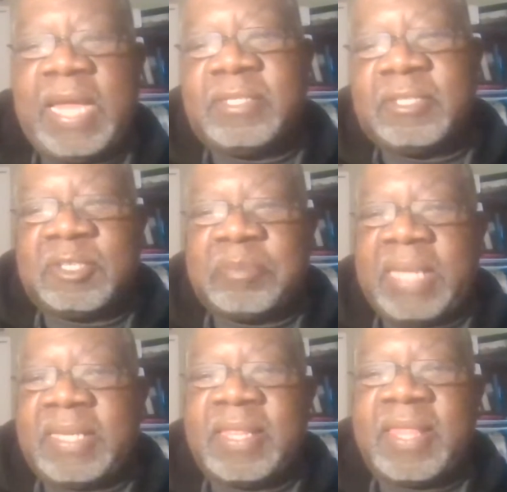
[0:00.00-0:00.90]
I
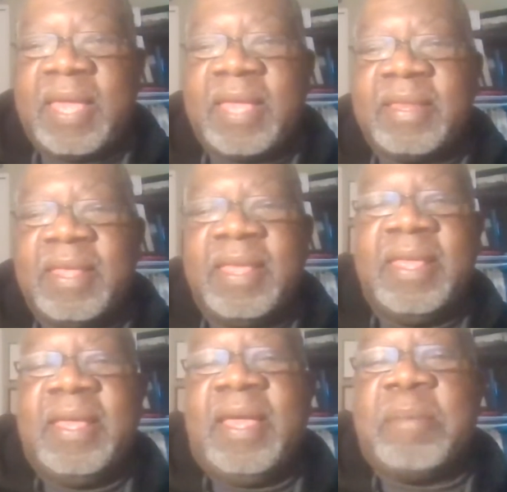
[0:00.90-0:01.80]
suspected that.
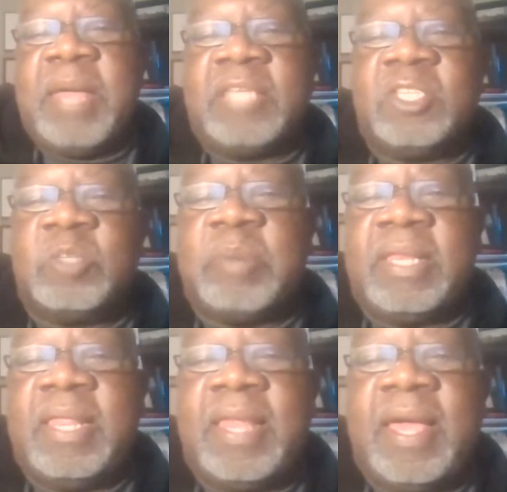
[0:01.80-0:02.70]
I mean, I
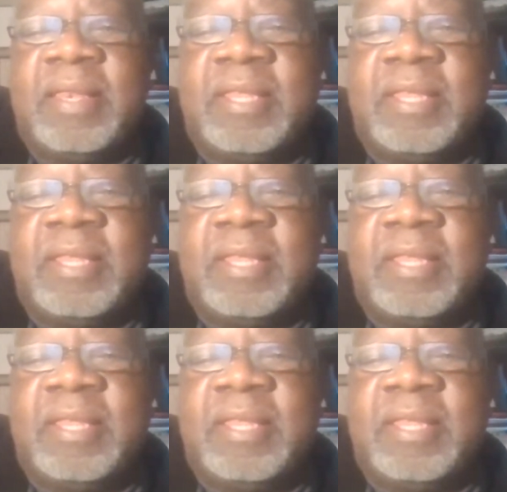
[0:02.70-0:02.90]
suspected that